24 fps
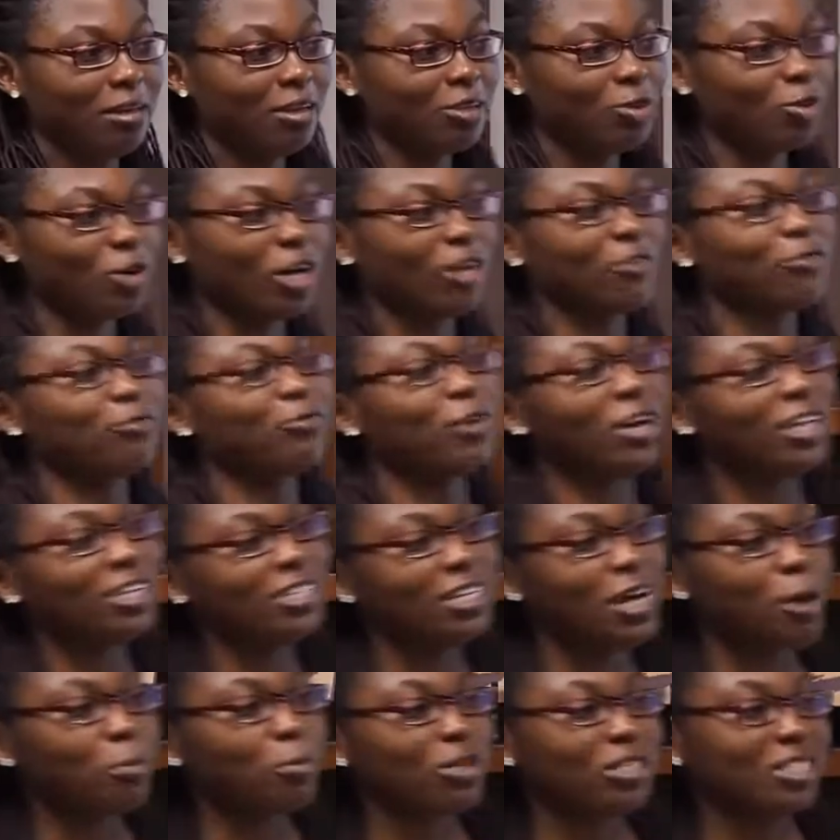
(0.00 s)
You can find
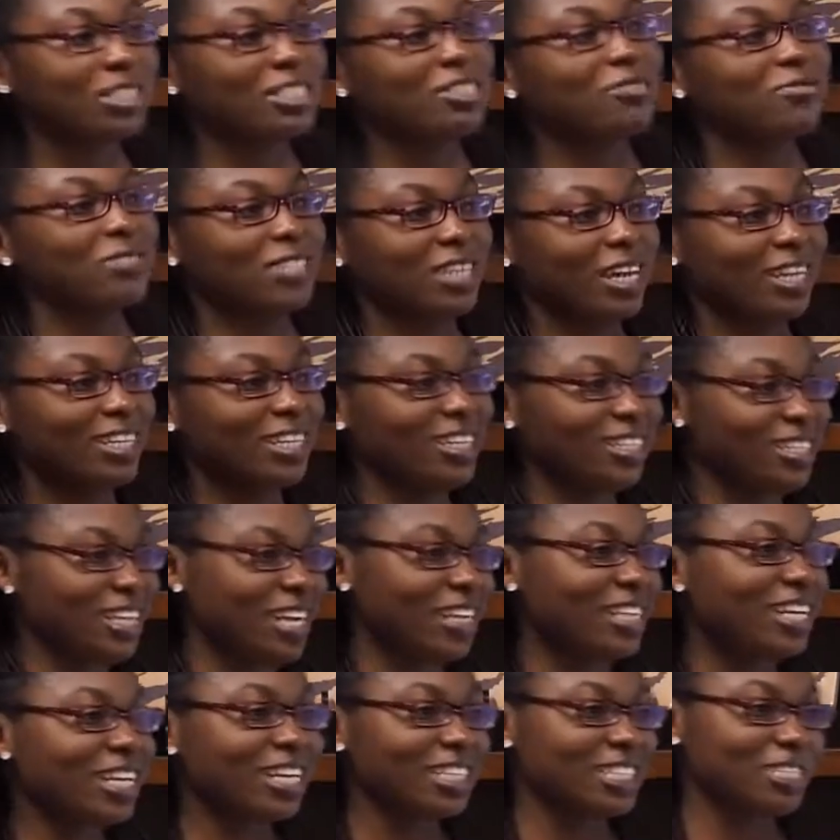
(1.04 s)
their positive side and their
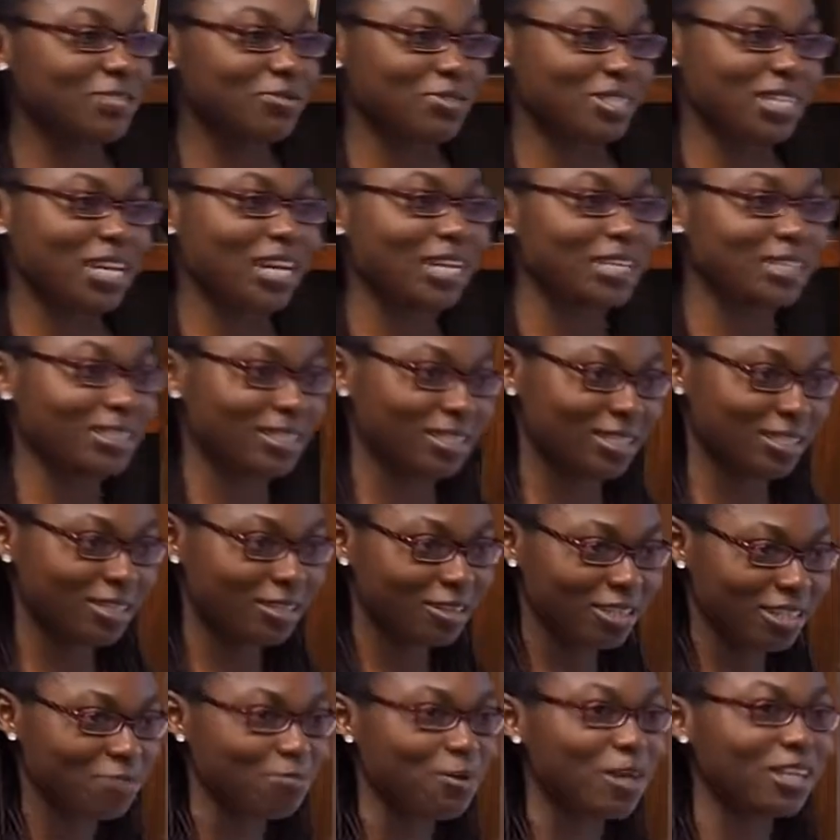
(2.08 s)
negative sides,
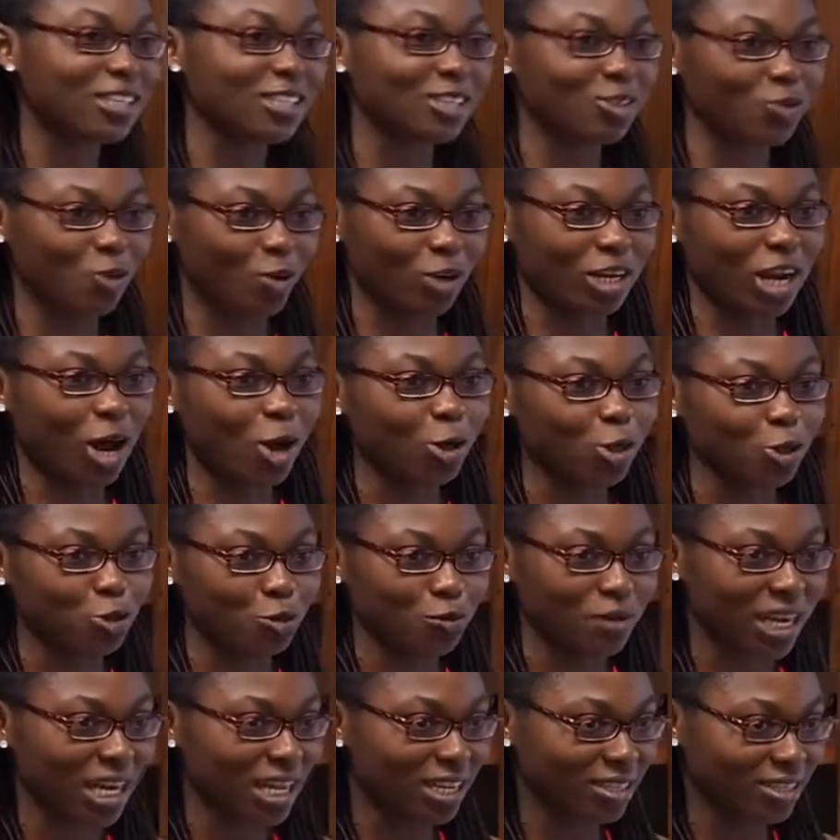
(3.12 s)
depending on how you
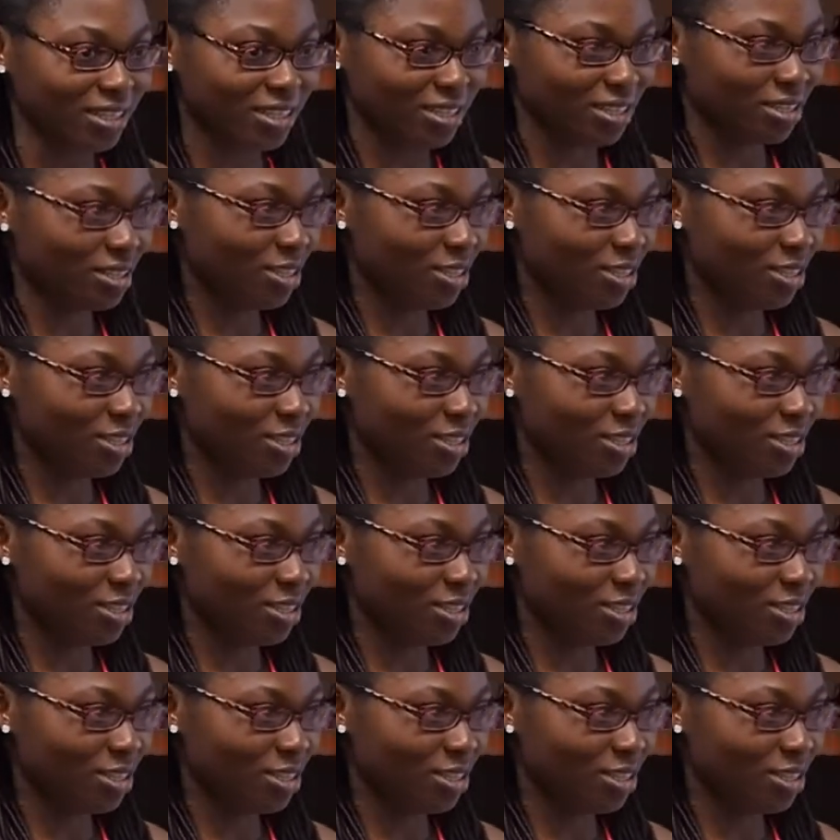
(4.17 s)
relate